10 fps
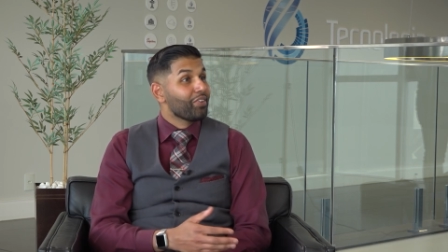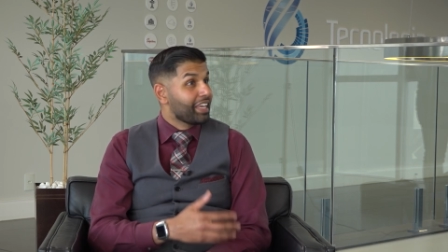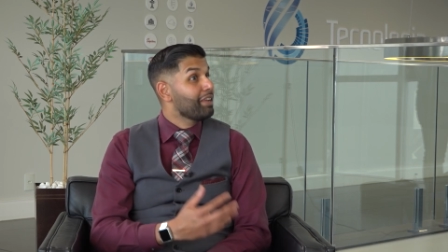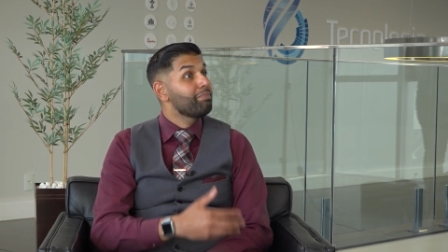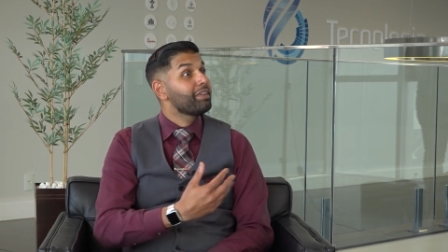or it
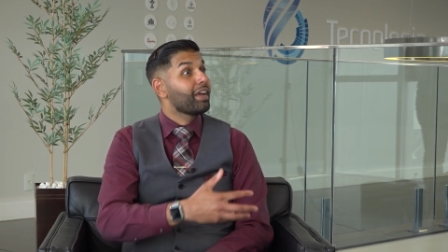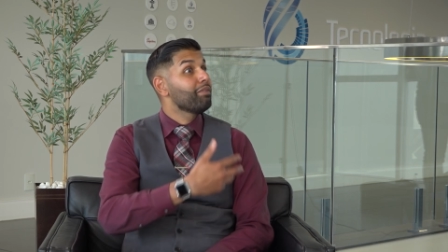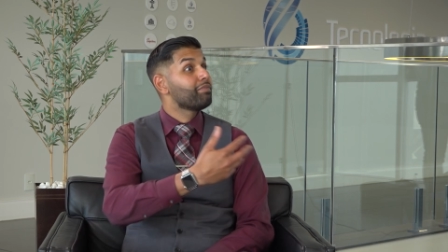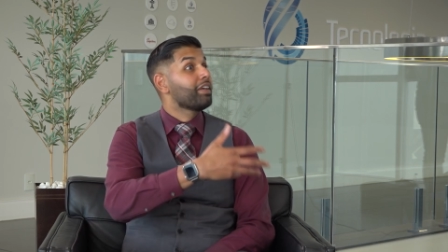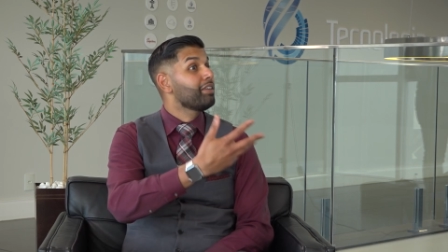can
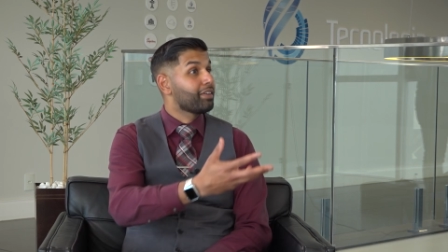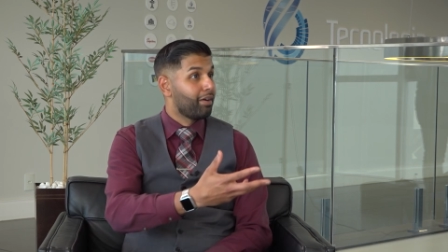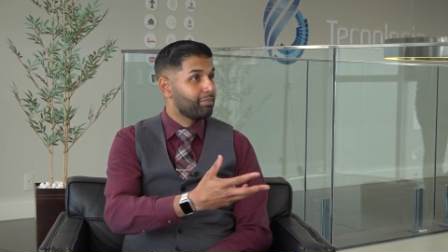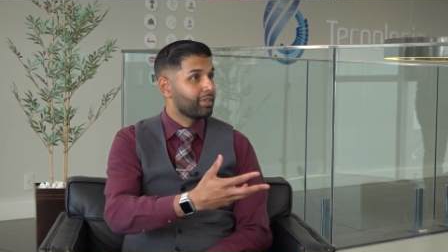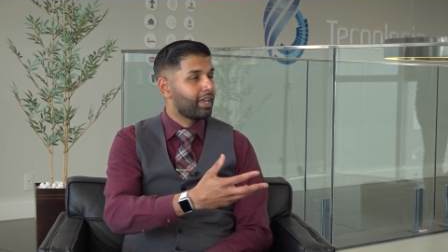become very
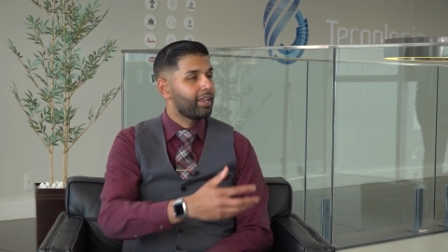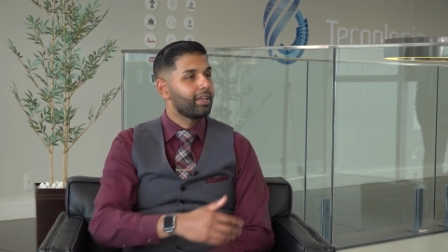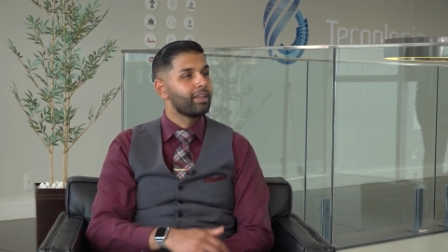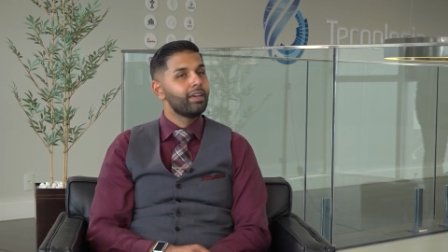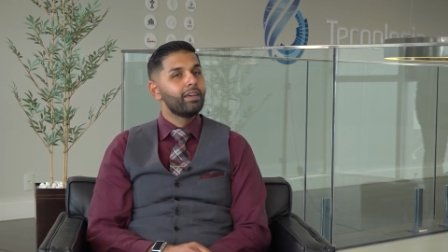complicated.